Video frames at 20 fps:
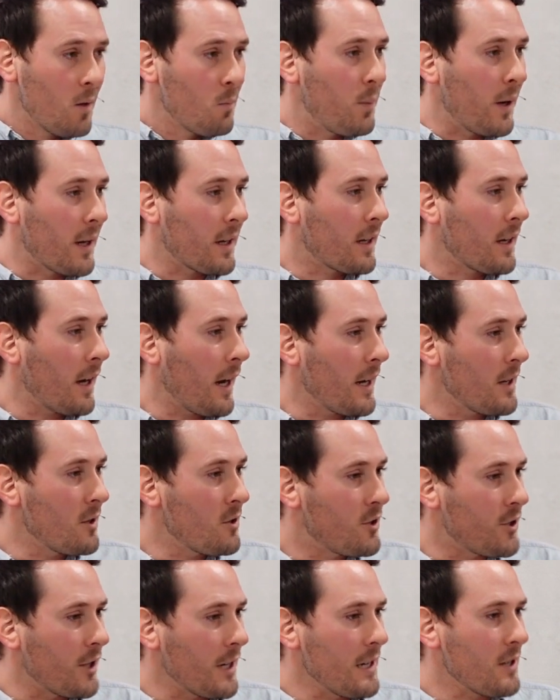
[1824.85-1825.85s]
But again,
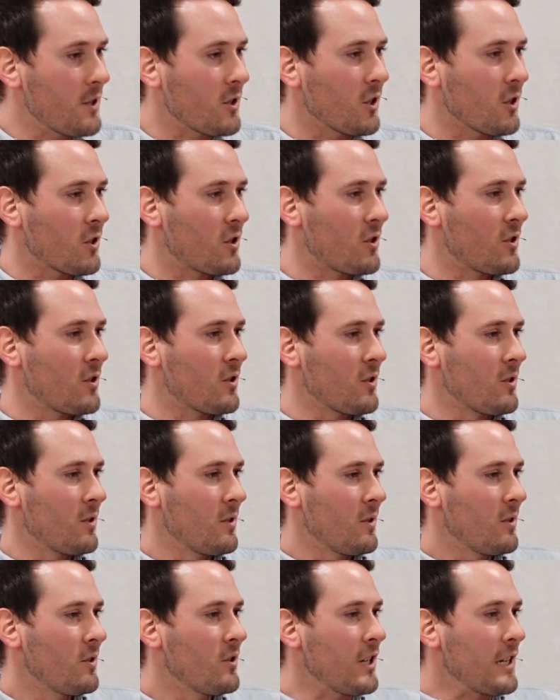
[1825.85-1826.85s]
Jesus
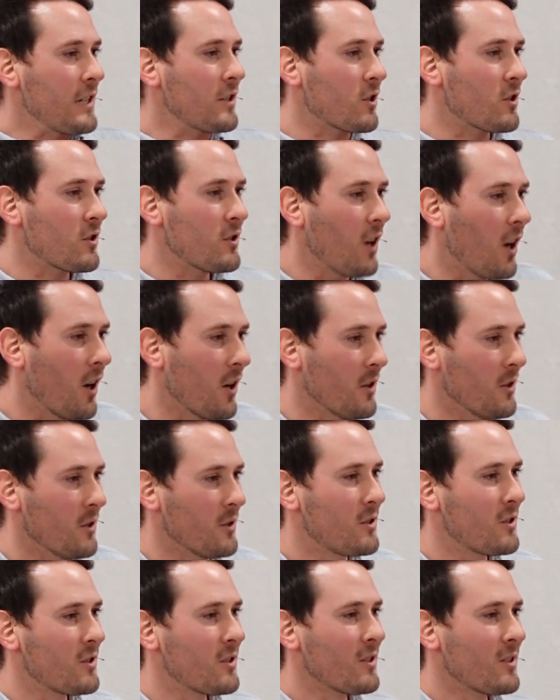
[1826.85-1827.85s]

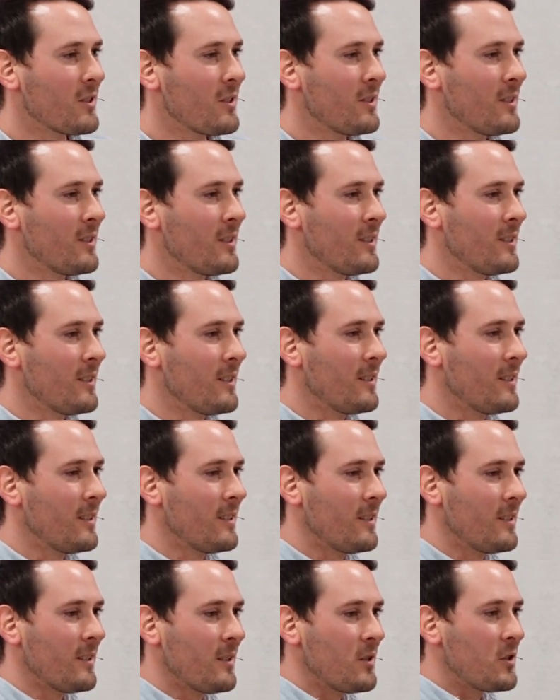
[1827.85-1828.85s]
knows.
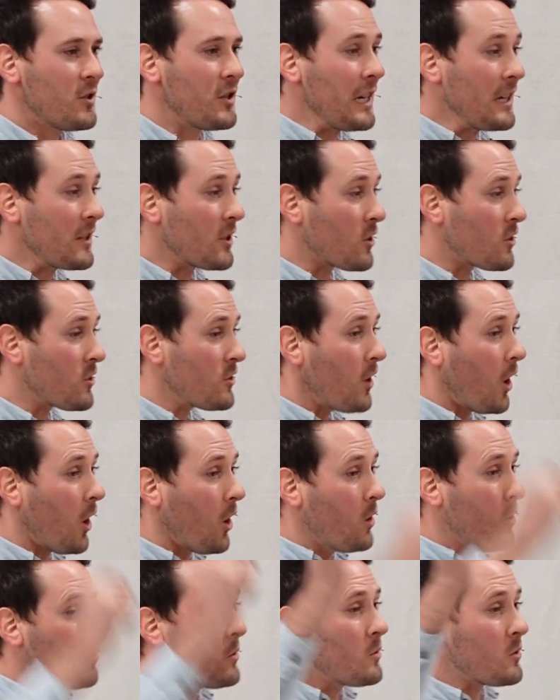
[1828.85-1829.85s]
Jesus
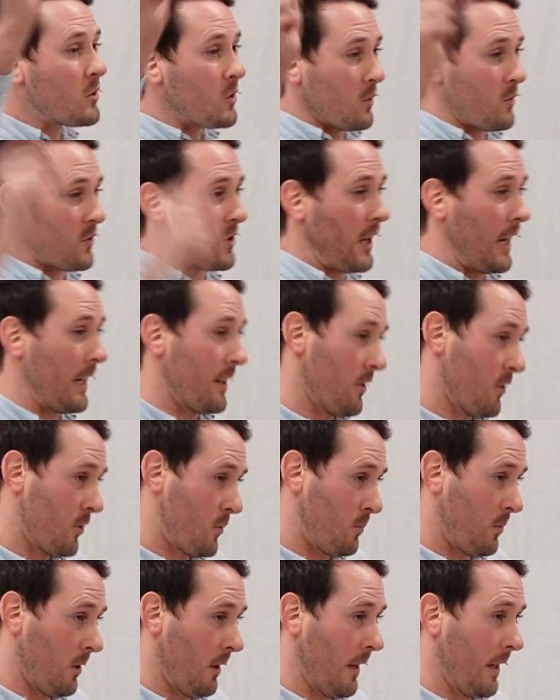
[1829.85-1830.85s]
knows of Satan's
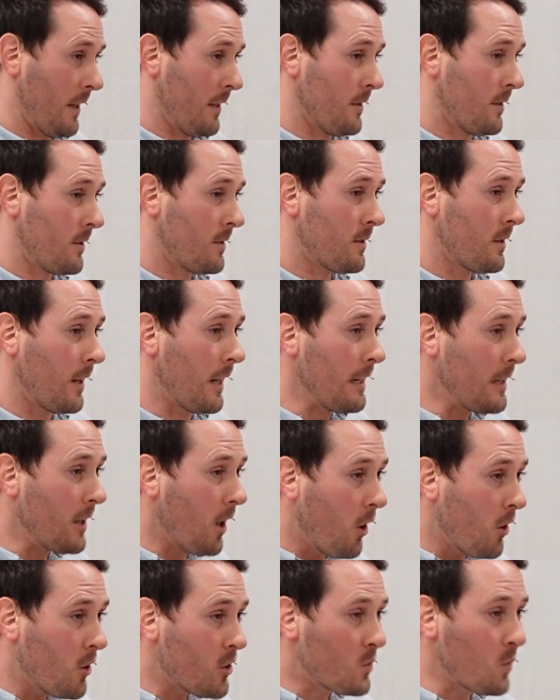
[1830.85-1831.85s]
plans. He
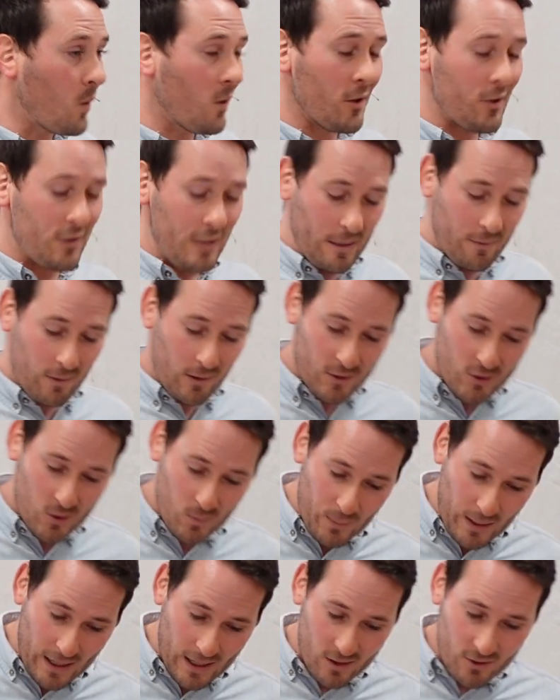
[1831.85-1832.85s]
knows what the devil is
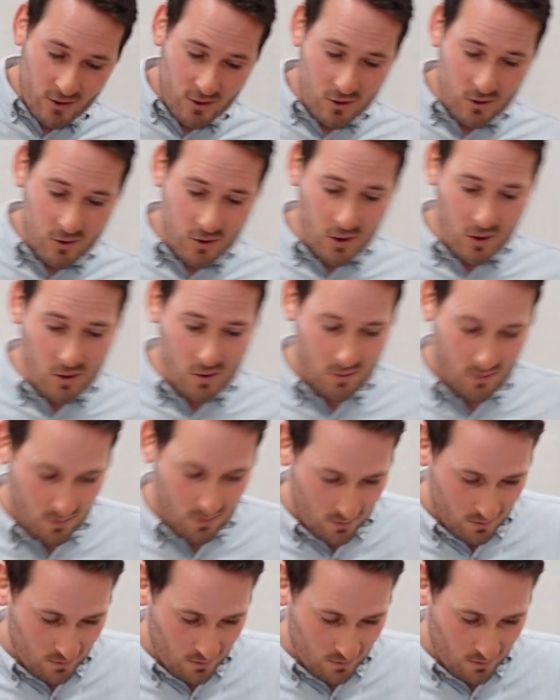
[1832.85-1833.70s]
about to do.